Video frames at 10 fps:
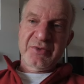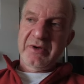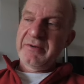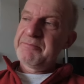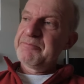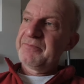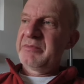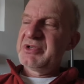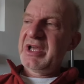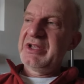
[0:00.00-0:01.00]
one. I'm
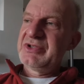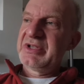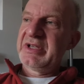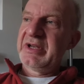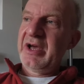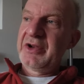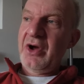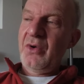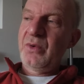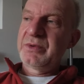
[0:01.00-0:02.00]
changing an
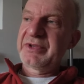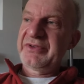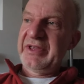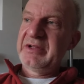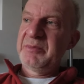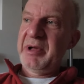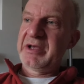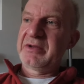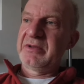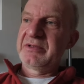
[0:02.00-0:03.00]
old single
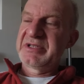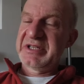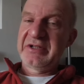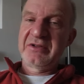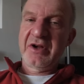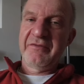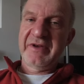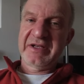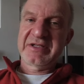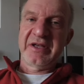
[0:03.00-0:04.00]
panel, single
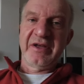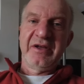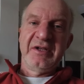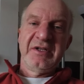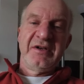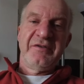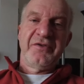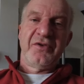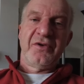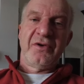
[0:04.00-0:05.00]
convector
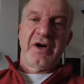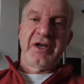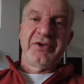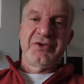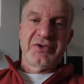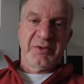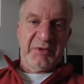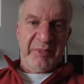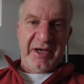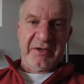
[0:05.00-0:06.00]
for a double
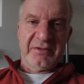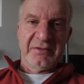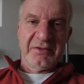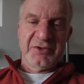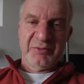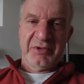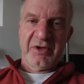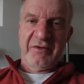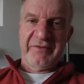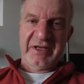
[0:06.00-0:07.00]
panel, double
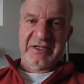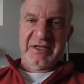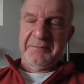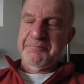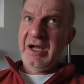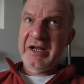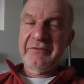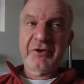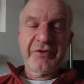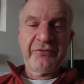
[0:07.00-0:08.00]
convector. And I've
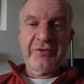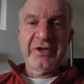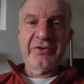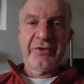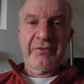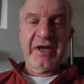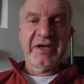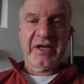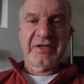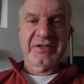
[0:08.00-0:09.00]
got three other
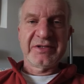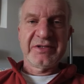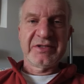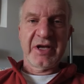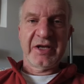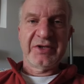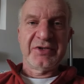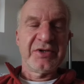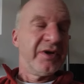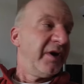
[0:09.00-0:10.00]
radiators to change.
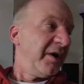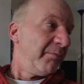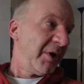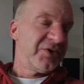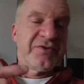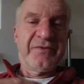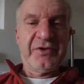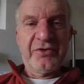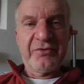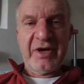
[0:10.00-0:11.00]
Most of the
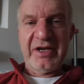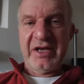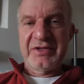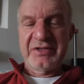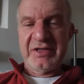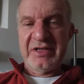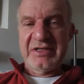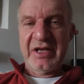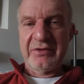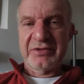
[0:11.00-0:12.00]
other radiators in this
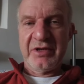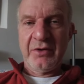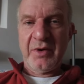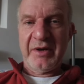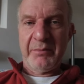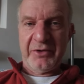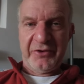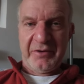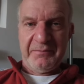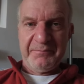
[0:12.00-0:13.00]
house are quite modern.